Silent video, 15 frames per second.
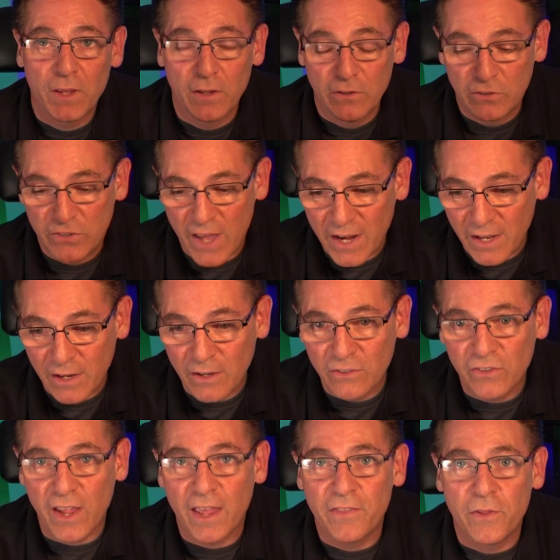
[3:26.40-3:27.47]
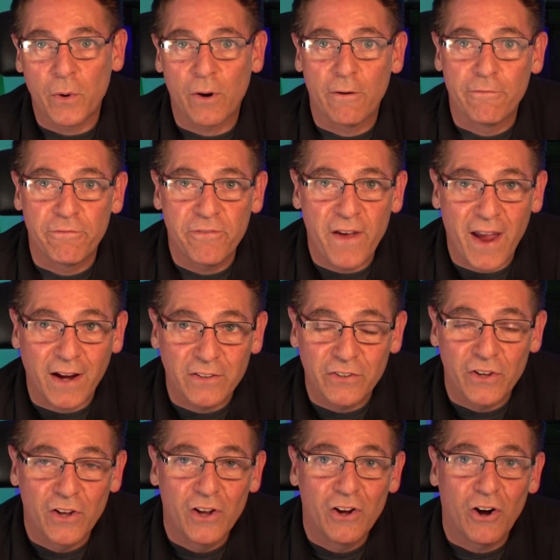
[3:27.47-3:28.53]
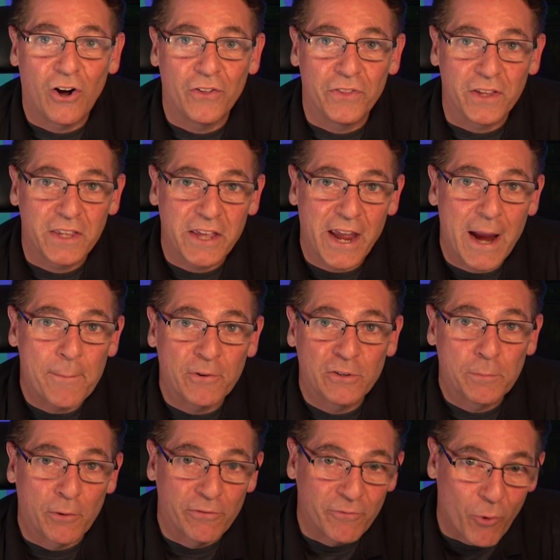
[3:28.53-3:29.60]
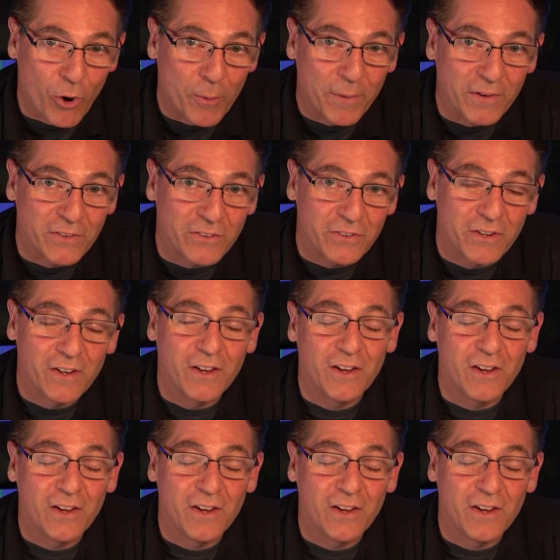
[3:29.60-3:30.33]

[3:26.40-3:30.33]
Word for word: settings and their effect on the camera's performance